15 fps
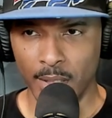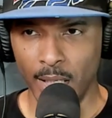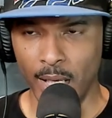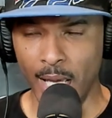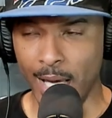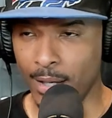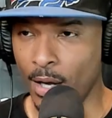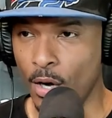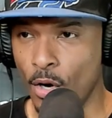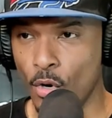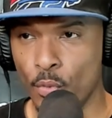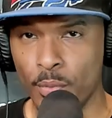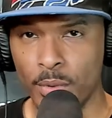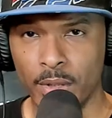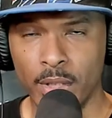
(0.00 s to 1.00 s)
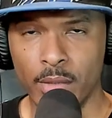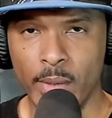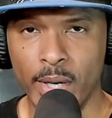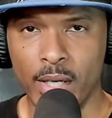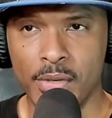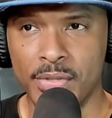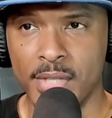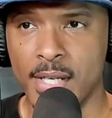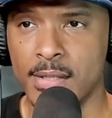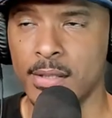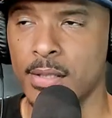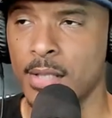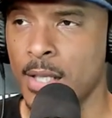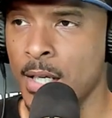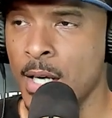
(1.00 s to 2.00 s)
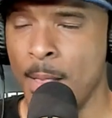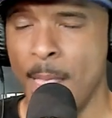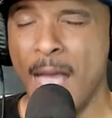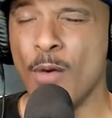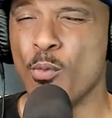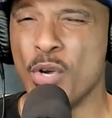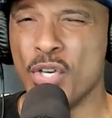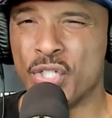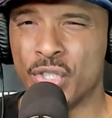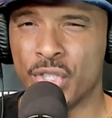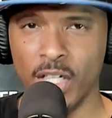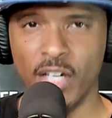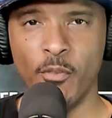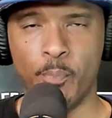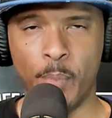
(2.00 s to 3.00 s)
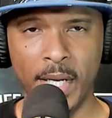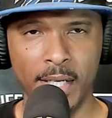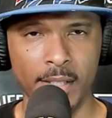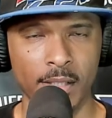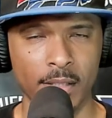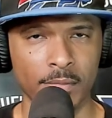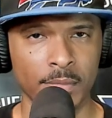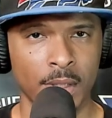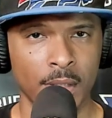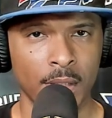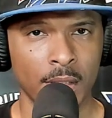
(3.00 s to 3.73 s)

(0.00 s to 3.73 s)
at home in the regular season, and we should have beaten them